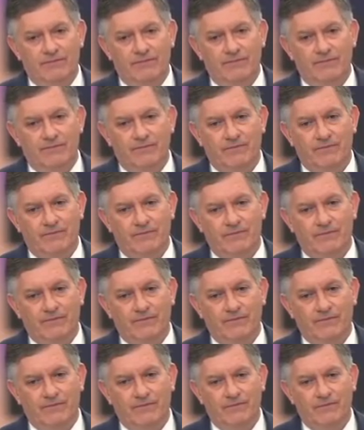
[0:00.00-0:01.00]

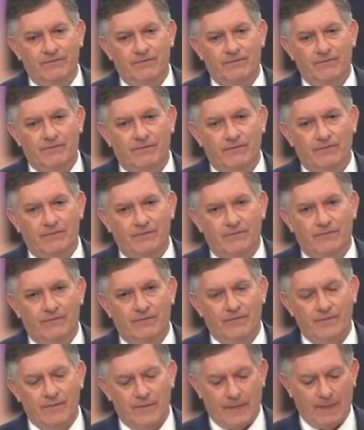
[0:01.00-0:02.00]

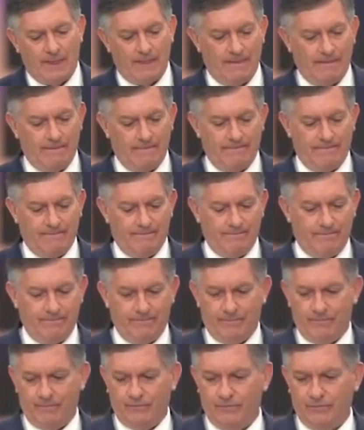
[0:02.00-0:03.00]

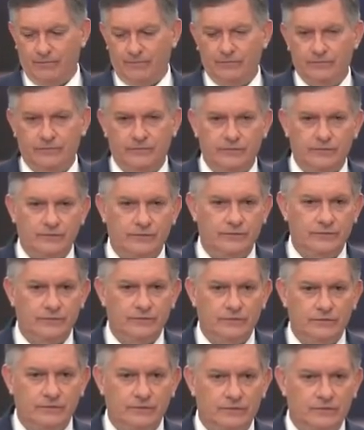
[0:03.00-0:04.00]

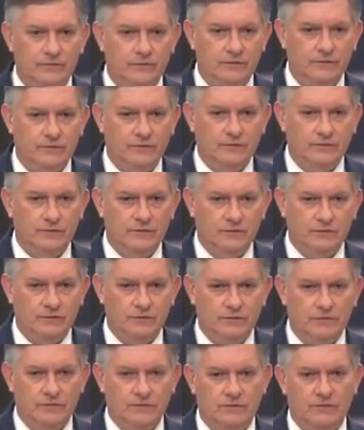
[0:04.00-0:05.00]

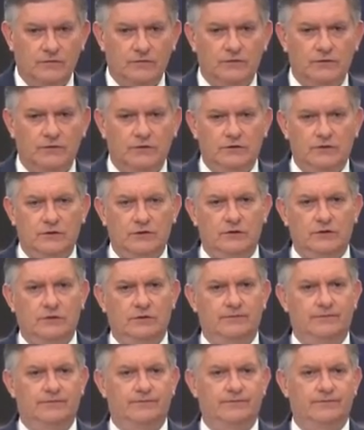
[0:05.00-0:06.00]

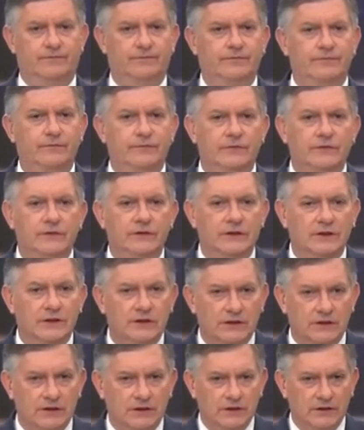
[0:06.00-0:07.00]

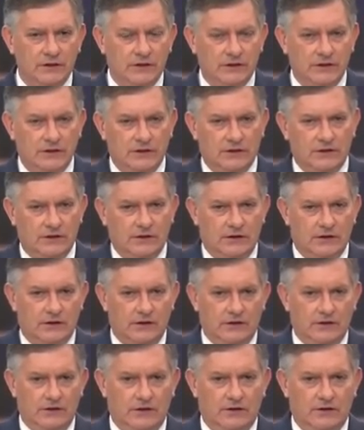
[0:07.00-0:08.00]
The person shown says nothing.